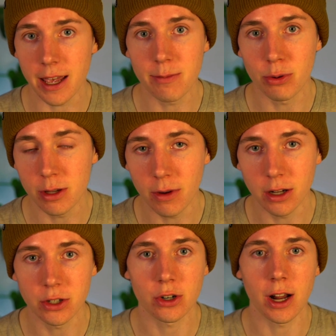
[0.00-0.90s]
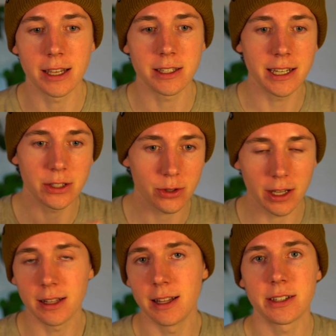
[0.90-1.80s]
pretty much trying to integrate
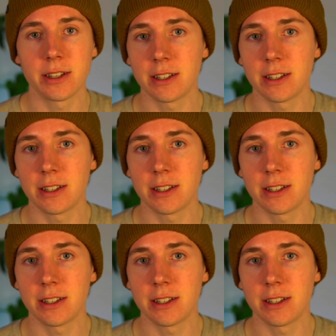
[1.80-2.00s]
the lessons.